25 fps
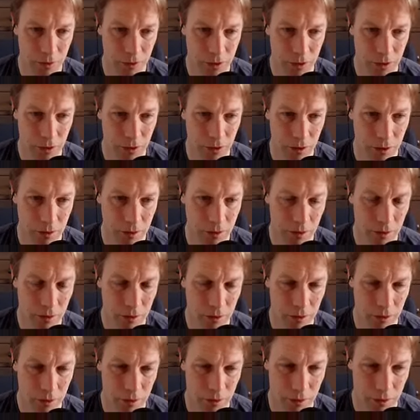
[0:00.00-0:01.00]

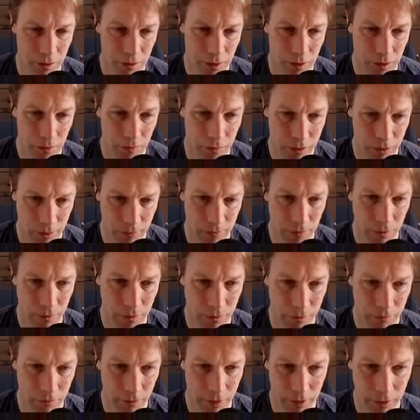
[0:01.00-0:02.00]

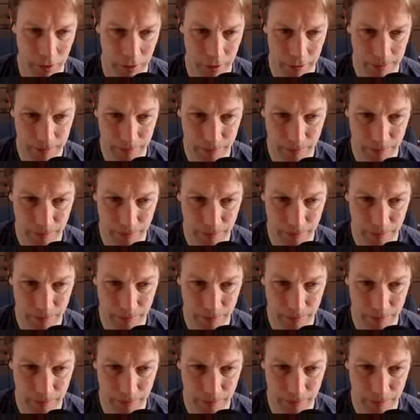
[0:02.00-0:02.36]
implement render.